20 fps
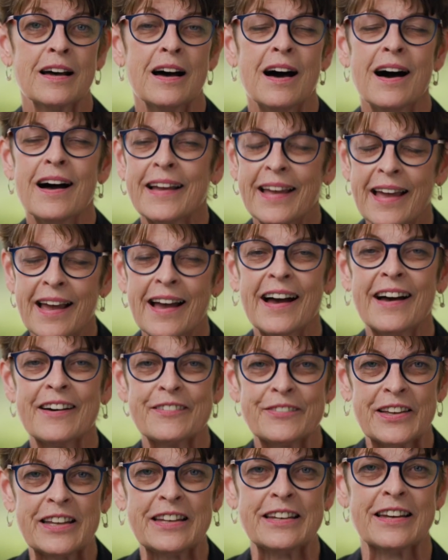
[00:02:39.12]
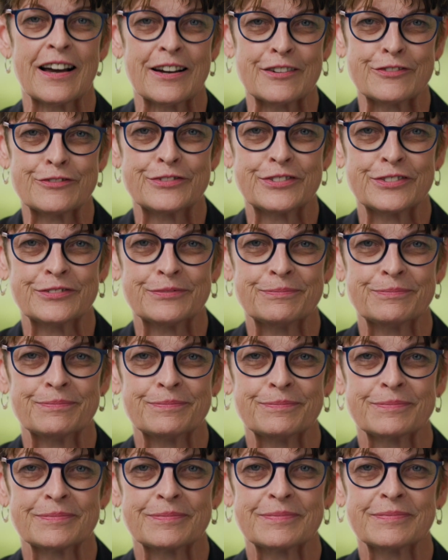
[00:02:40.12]
I have enough.
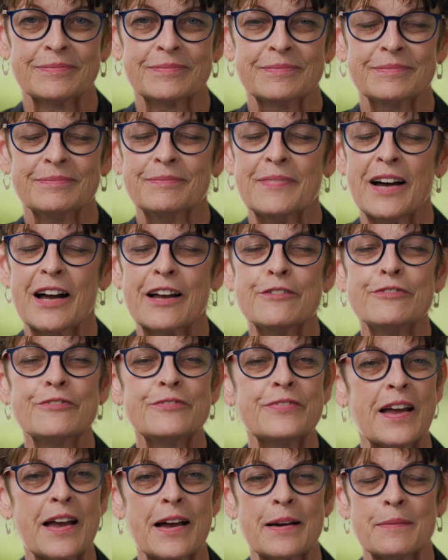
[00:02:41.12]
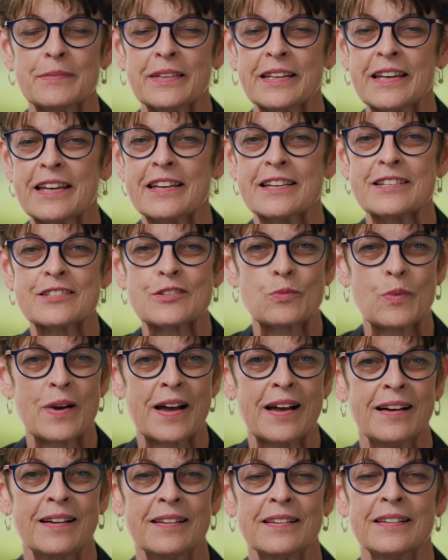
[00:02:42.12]
My family is
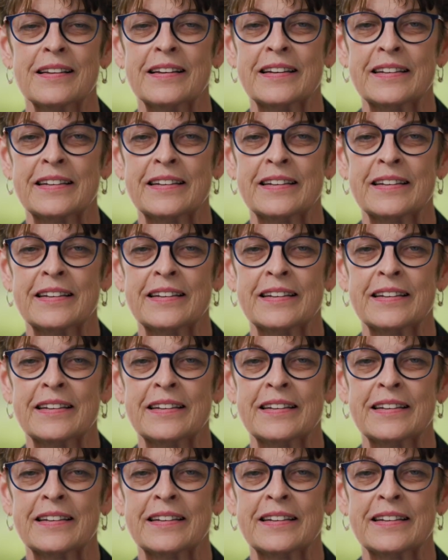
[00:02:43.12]
well